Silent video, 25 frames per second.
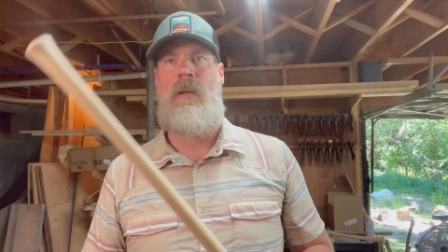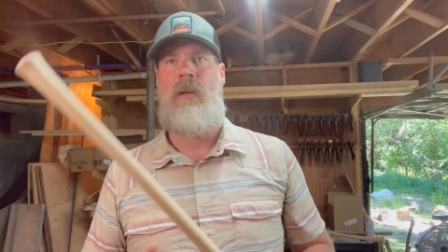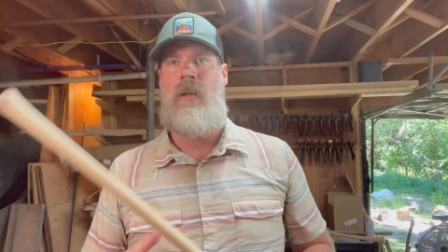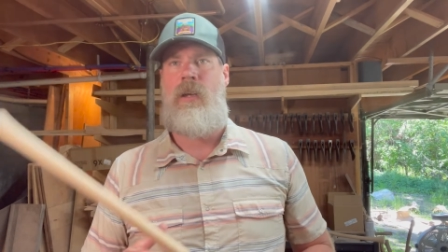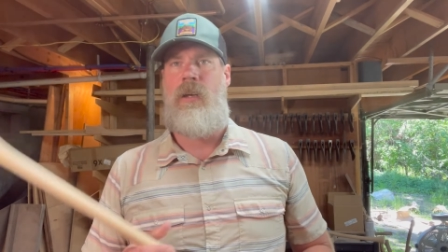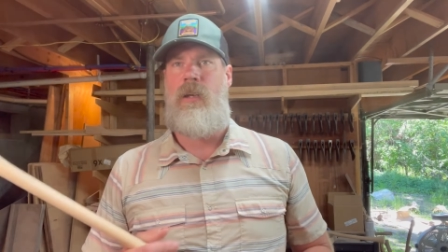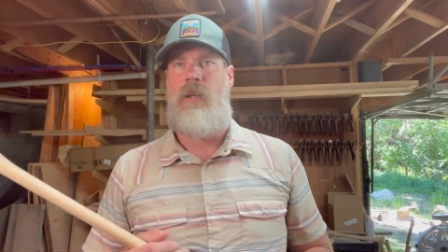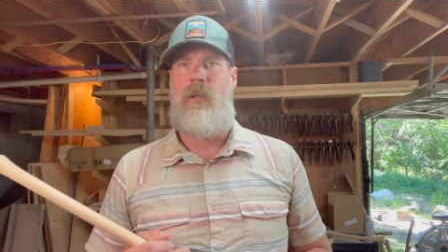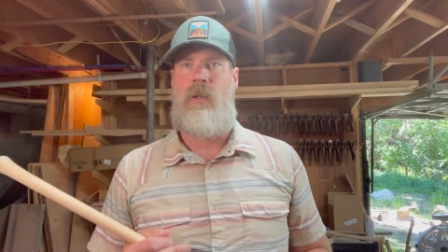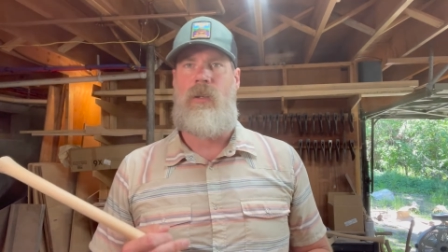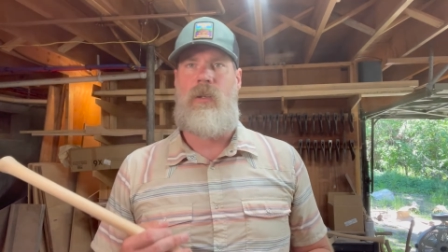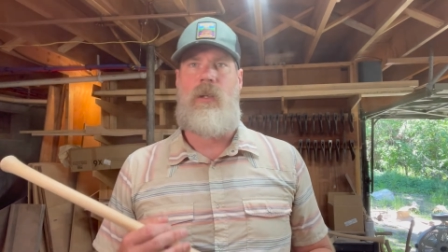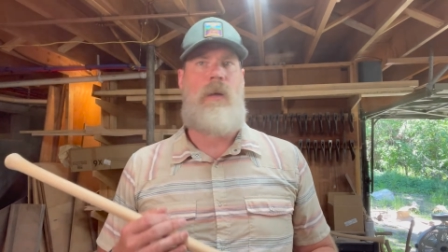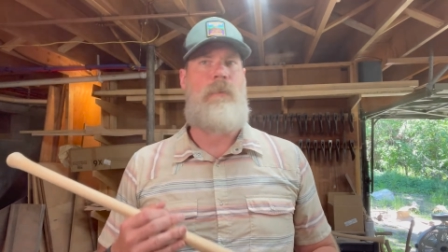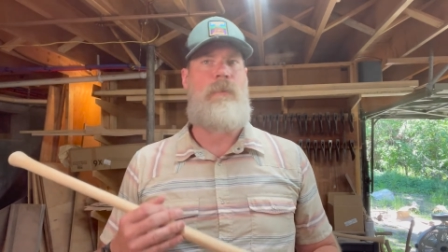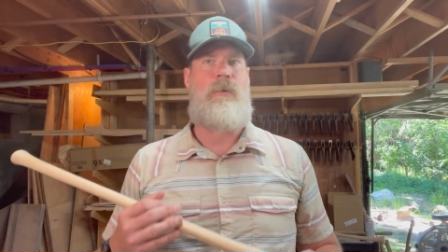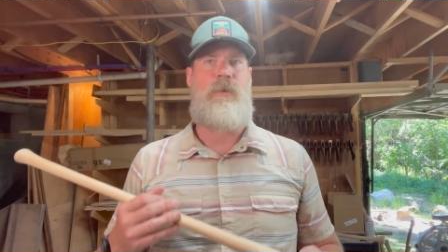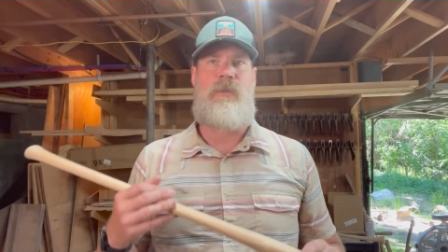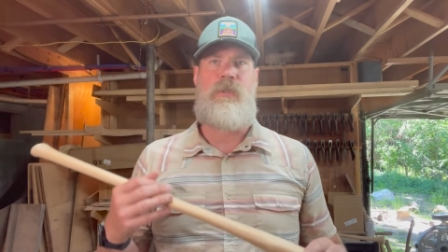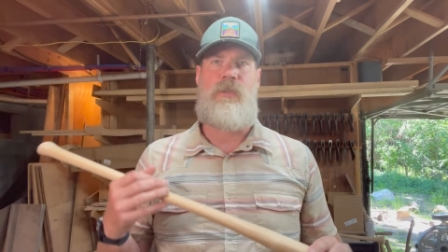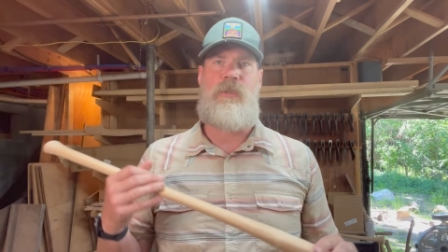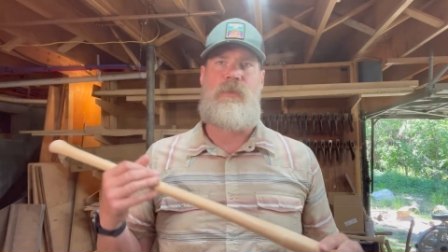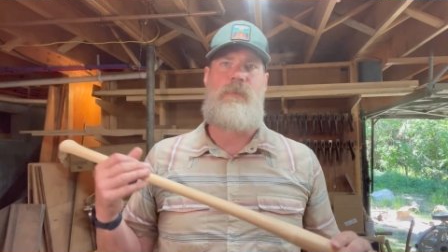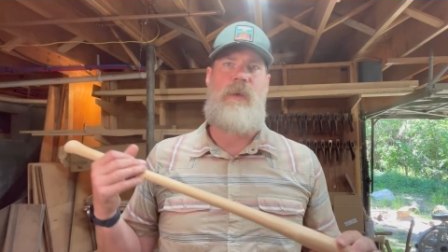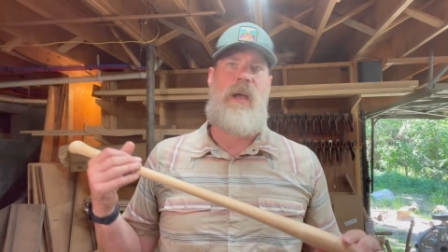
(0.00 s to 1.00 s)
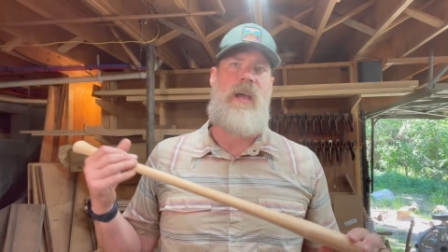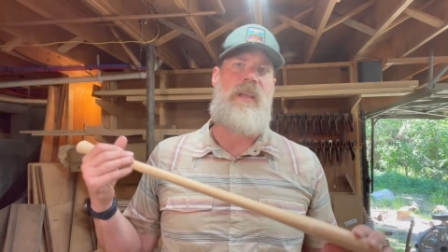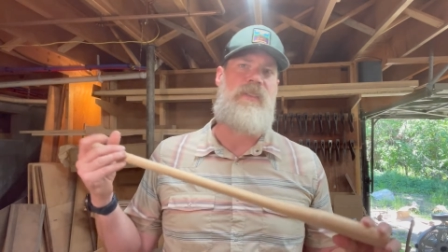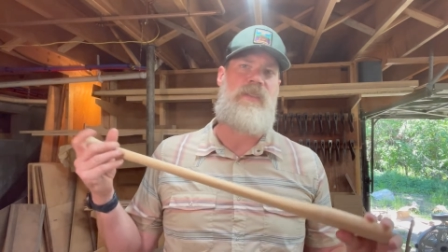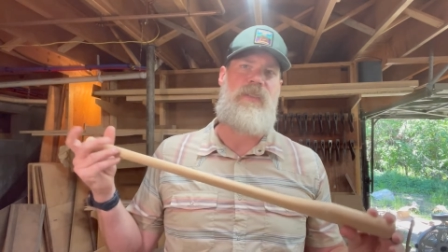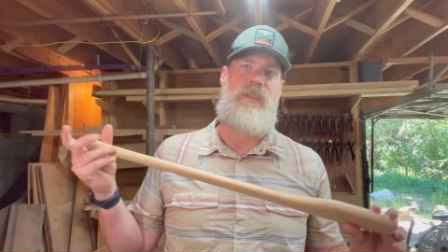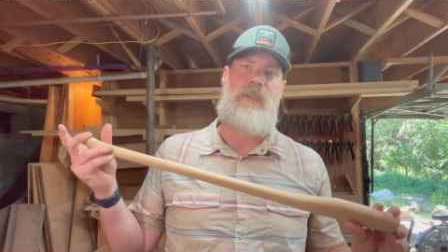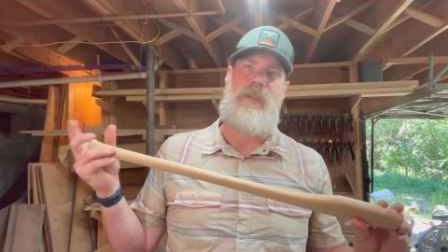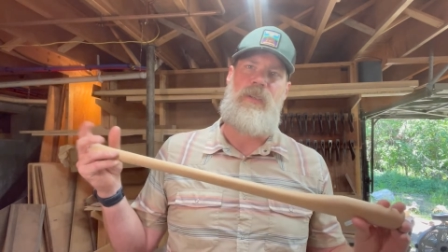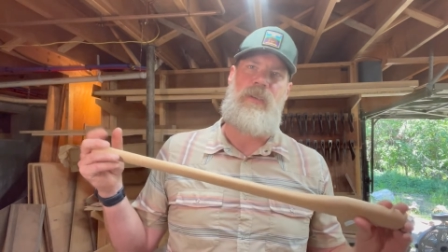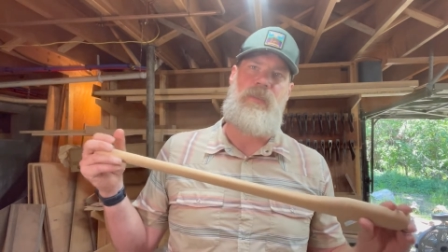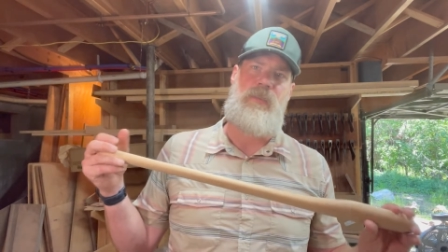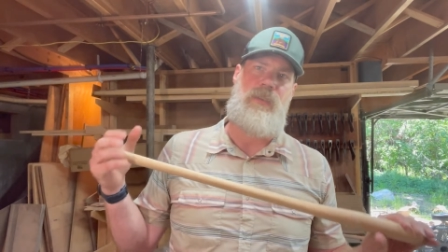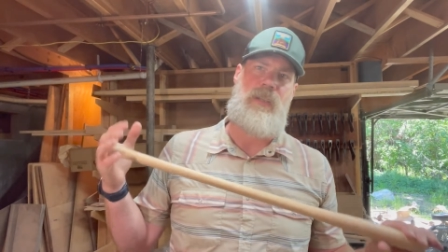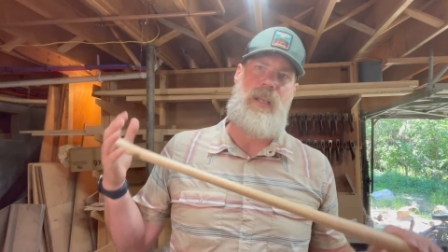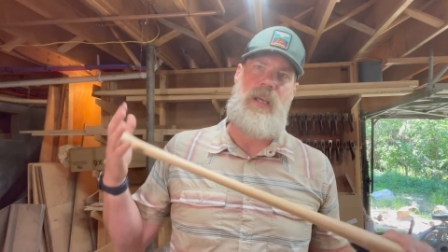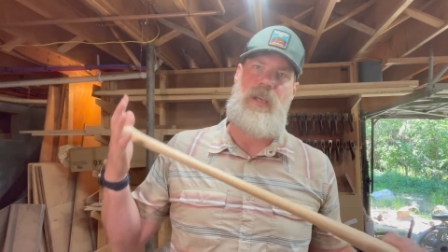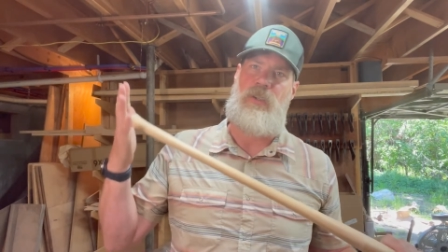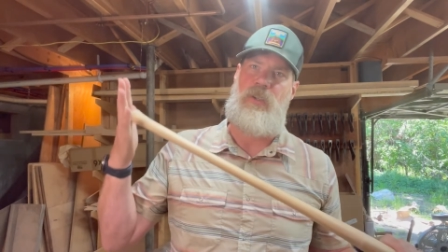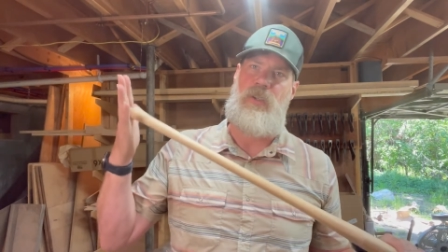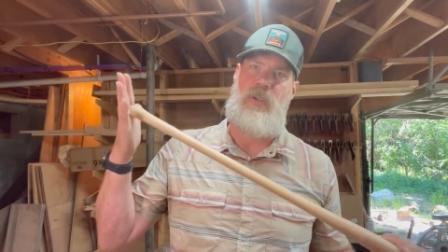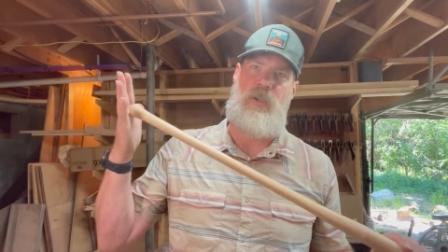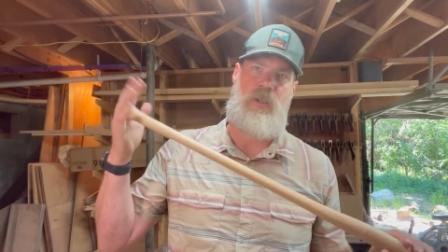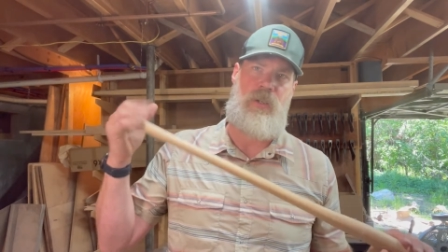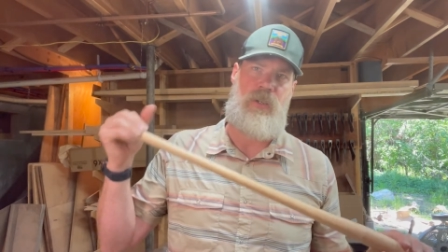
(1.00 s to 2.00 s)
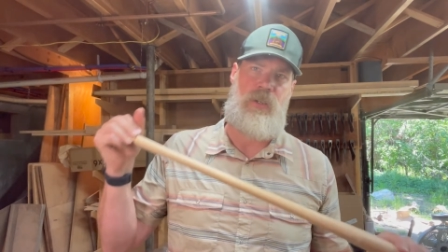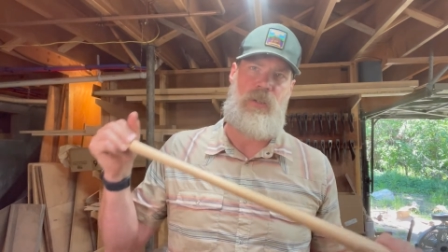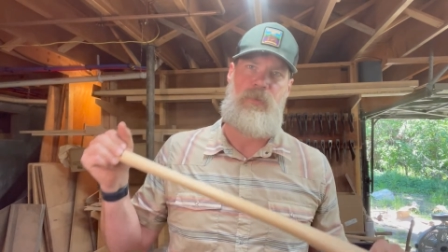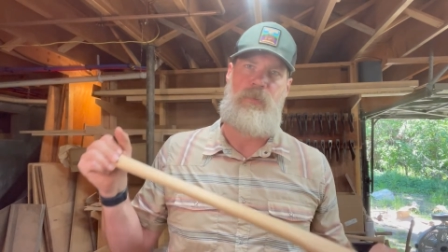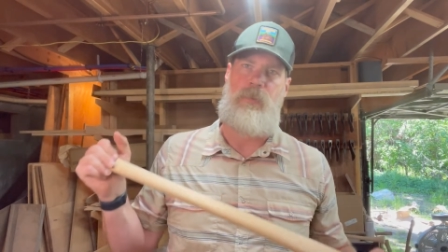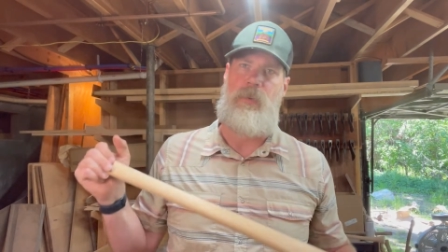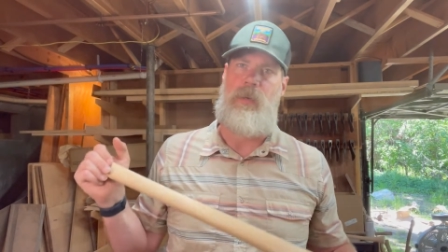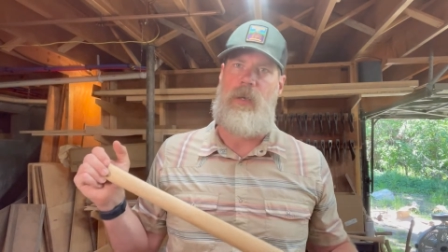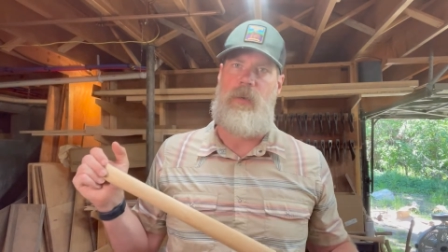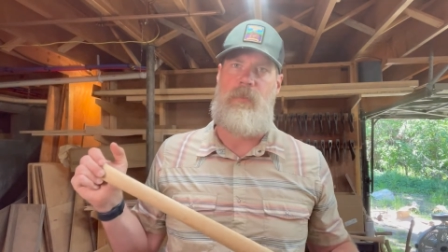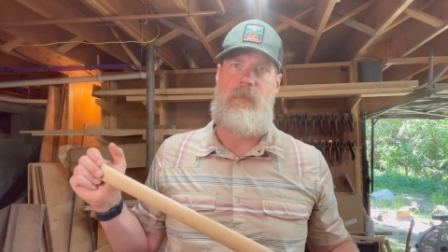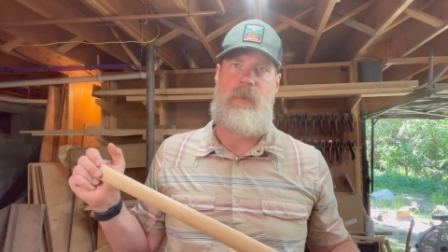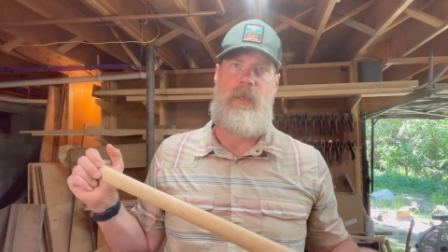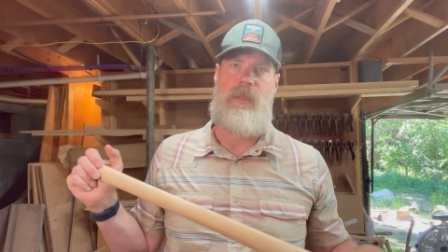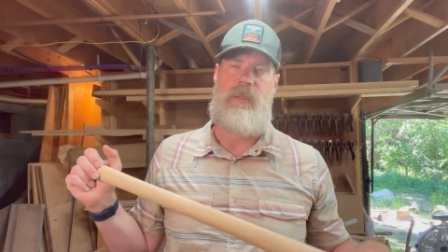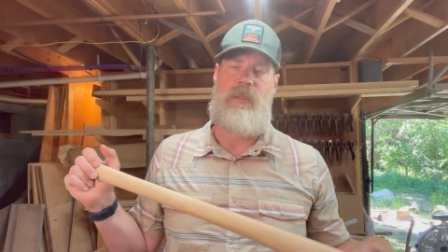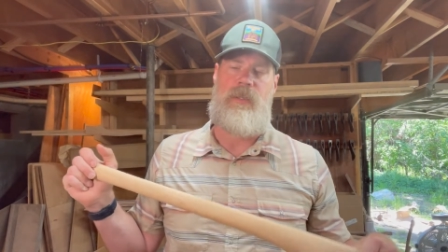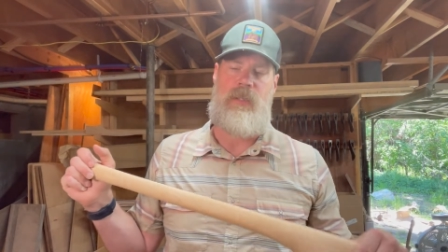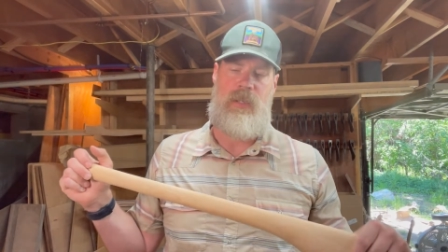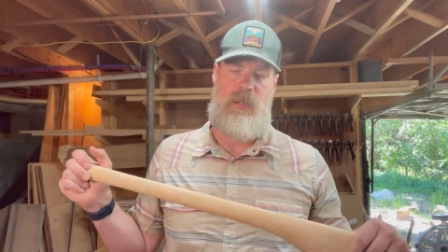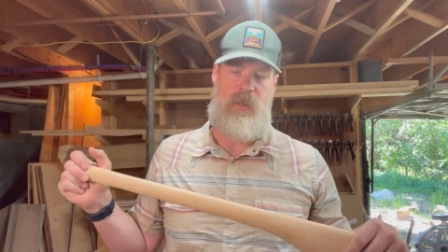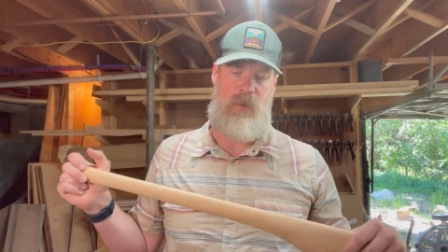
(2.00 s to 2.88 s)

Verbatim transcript: You know, lumber's expensive, and as you're experimenting